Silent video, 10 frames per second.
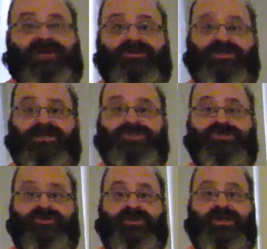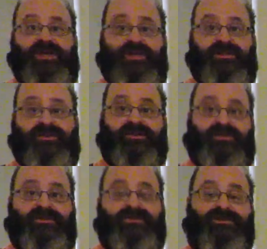the air conditioner can get a
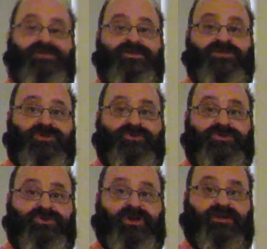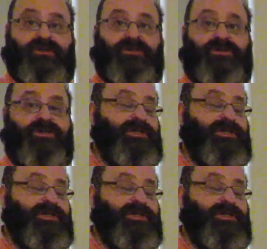little too strong,